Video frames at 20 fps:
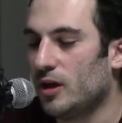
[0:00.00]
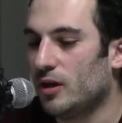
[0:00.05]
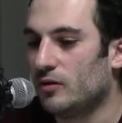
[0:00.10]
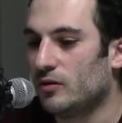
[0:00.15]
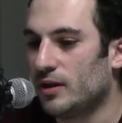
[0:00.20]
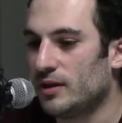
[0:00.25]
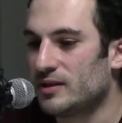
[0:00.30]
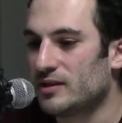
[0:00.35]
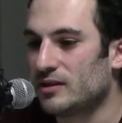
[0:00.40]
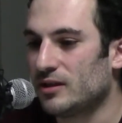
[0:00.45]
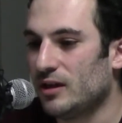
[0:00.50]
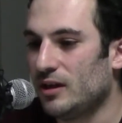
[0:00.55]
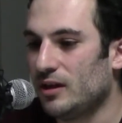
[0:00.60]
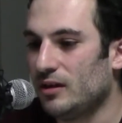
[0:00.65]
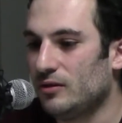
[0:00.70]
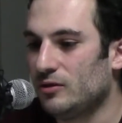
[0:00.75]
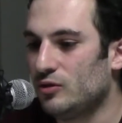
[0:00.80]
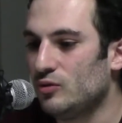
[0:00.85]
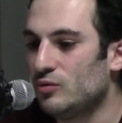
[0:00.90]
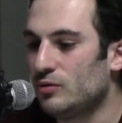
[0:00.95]
Let's say
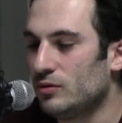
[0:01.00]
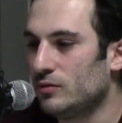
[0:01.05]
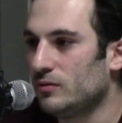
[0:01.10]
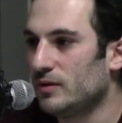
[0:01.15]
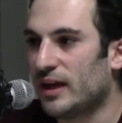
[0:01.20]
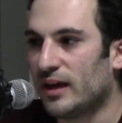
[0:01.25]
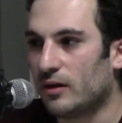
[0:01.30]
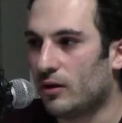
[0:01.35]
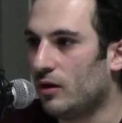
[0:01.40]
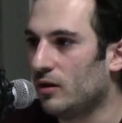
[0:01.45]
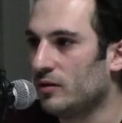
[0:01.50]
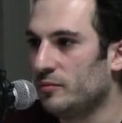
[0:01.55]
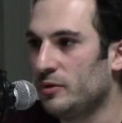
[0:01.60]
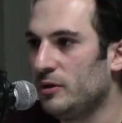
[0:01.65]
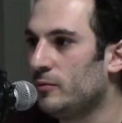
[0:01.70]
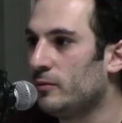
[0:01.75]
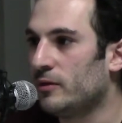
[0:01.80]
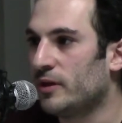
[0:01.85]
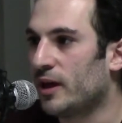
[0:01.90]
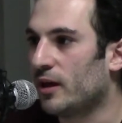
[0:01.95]
you knew that all the
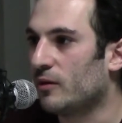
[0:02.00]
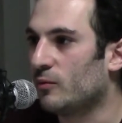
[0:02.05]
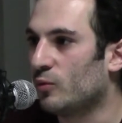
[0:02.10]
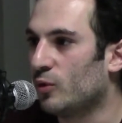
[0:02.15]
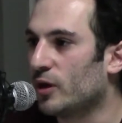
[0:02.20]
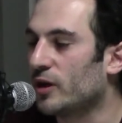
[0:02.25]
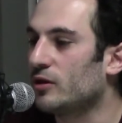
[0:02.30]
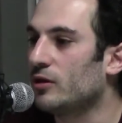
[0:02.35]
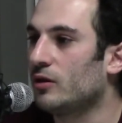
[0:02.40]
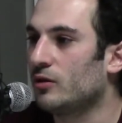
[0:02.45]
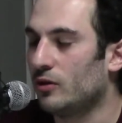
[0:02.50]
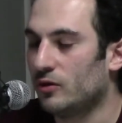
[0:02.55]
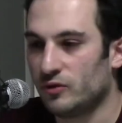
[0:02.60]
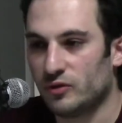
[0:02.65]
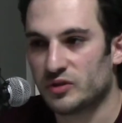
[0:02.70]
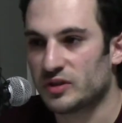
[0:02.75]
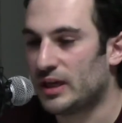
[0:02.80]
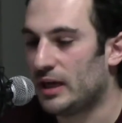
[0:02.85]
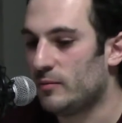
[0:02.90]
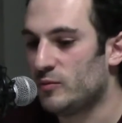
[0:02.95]
people that worked on all
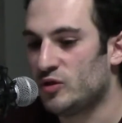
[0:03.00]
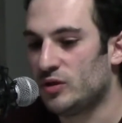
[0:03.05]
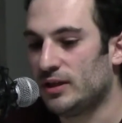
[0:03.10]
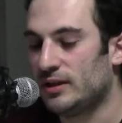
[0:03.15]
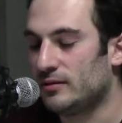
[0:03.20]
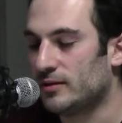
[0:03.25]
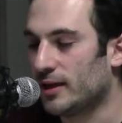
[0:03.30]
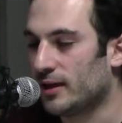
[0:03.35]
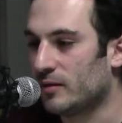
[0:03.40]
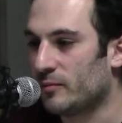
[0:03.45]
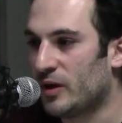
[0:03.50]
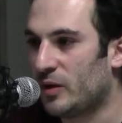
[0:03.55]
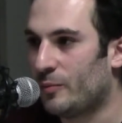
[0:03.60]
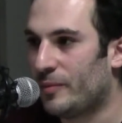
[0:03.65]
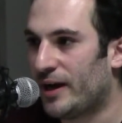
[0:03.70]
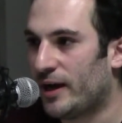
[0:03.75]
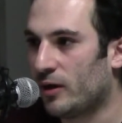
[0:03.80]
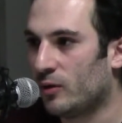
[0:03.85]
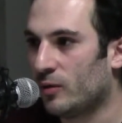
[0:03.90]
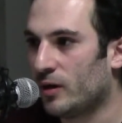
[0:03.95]
those games you didn't like about
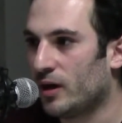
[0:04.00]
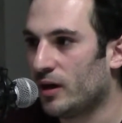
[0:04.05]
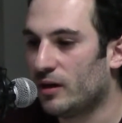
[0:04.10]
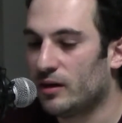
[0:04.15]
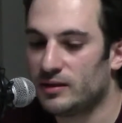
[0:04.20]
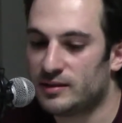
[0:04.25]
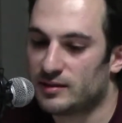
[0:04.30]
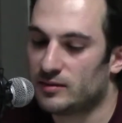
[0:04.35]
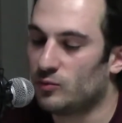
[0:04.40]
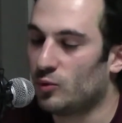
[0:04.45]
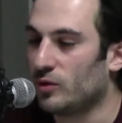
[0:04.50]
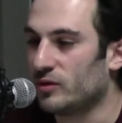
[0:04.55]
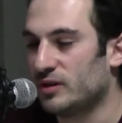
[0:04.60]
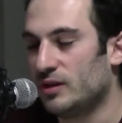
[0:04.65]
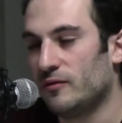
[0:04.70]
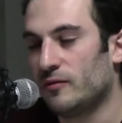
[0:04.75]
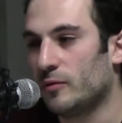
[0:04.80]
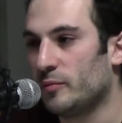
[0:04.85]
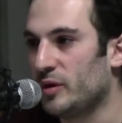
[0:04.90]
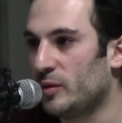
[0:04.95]
BioWare, were
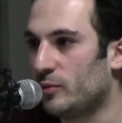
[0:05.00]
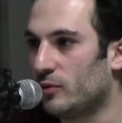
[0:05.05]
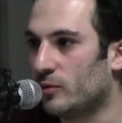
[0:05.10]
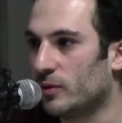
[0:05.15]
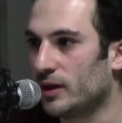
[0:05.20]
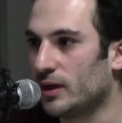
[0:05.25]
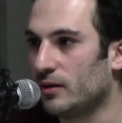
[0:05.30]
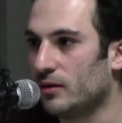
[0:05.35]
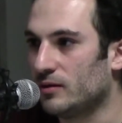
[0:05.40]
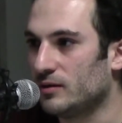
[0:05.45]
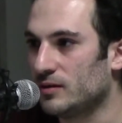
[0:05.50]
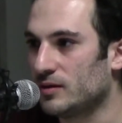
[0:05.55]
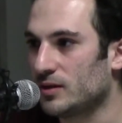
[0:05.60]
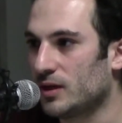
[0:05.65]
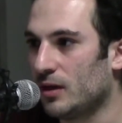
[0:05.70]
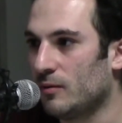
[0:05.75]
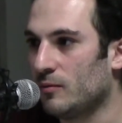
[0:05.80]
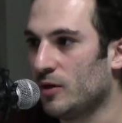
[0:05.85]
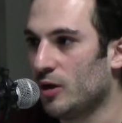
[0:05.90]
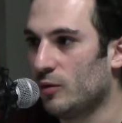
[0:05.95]
different people working on this
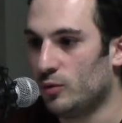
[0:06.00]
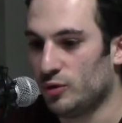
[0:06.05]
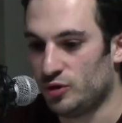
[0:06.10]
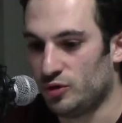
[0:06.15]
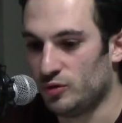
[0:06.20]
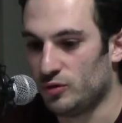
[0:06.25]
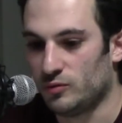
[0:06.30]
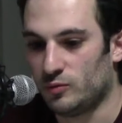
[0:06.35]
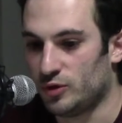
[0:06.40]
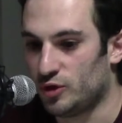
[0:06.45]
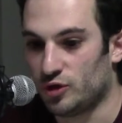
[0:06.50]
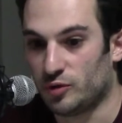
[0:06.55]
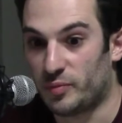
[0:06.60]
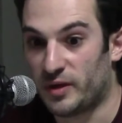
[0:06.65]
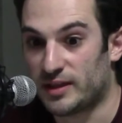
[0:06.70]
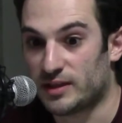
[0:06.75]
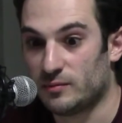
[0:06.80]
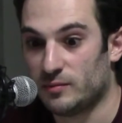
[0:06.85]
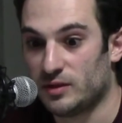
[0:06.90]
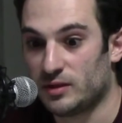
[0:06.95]
game. Would your
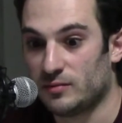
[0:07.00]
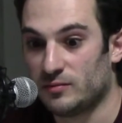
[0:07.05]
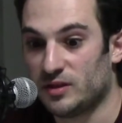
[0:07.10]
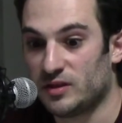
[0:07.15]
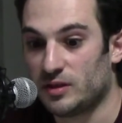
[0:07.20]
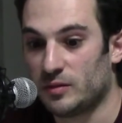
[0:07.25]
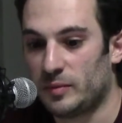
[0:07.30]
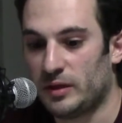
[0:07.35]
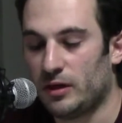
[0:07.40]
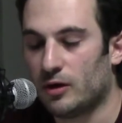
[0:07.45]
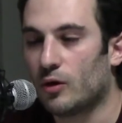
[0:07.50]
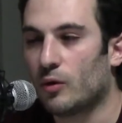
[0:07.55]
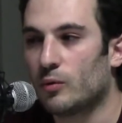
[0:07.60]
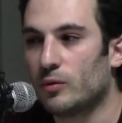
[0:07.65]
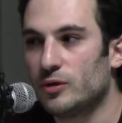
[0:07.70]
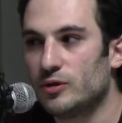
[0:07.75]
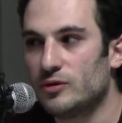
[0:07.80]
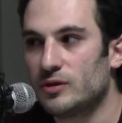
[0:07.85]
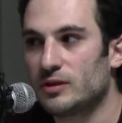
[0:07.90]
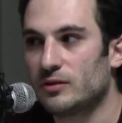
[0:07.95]
pessimism disappear, or
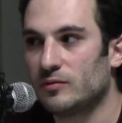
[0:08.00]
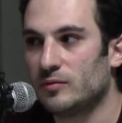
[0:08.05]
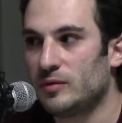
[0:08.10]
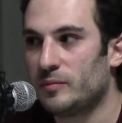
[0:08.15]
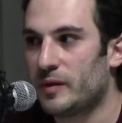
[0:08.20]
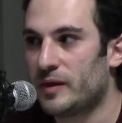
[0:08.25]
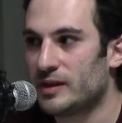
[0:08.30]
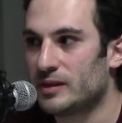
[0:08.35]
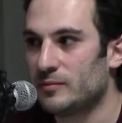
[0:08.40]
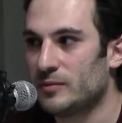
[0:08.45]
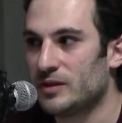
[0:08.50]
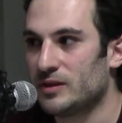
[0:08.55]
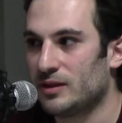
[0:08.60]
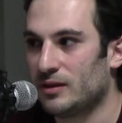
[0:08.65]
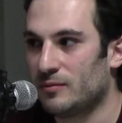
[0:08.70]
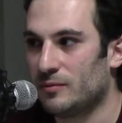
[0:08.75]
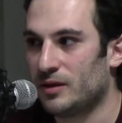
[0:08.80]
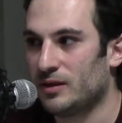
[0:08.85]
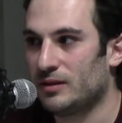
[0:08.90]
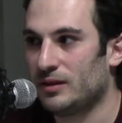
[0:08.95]
would you still be pessimistic
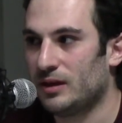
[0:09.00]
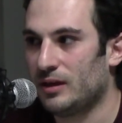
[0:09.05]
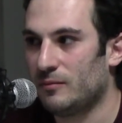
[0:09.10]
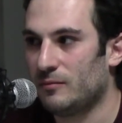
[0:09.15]
about the game?